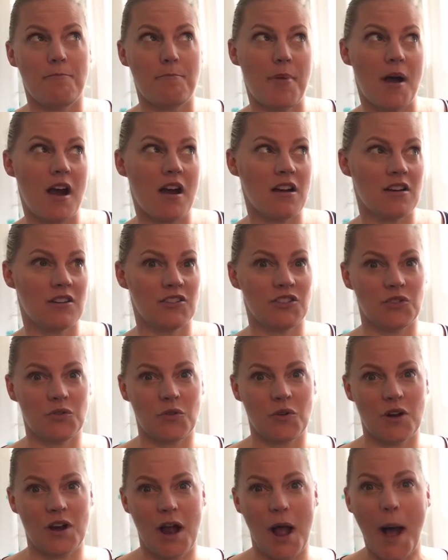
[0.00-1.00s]
barn
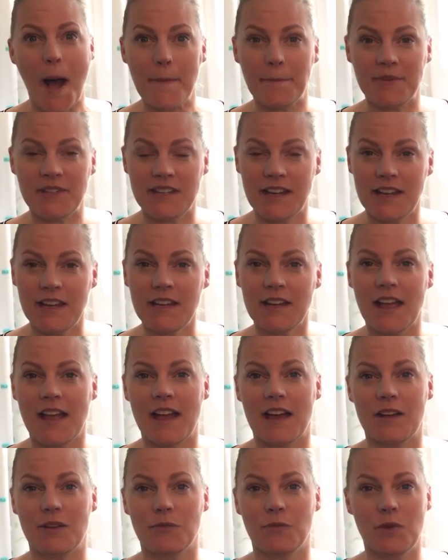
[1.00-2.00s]
door update,
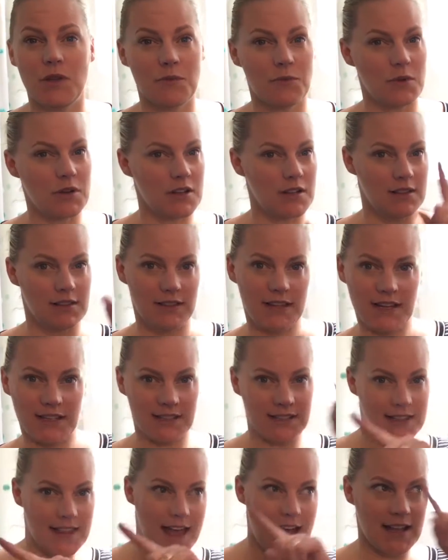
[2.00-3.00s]
and we will
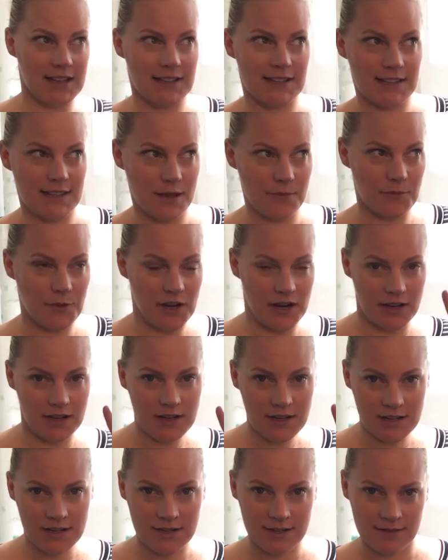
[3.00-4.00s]
link to that
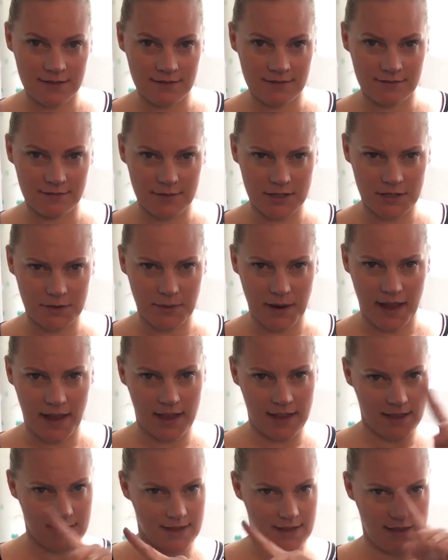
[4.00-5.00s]
somewhere. Which way?
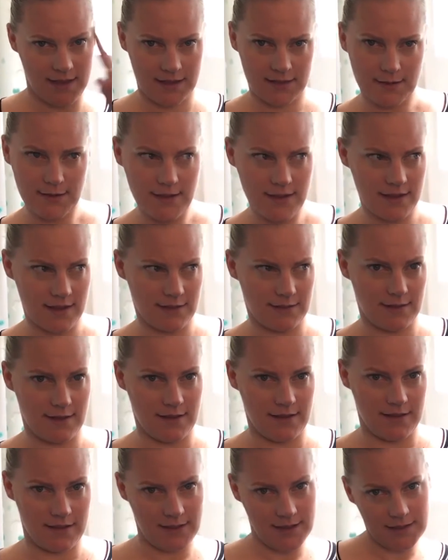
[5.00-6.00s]
This way?
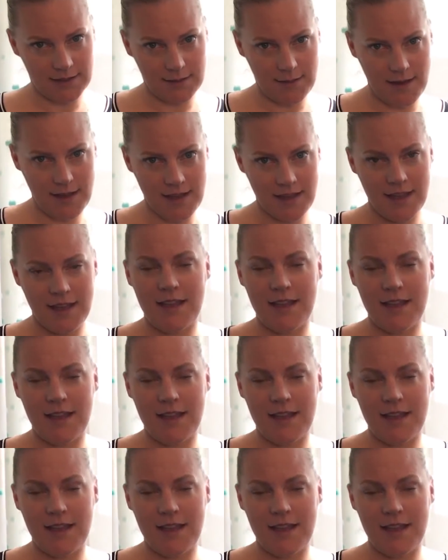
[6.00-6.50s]
This way?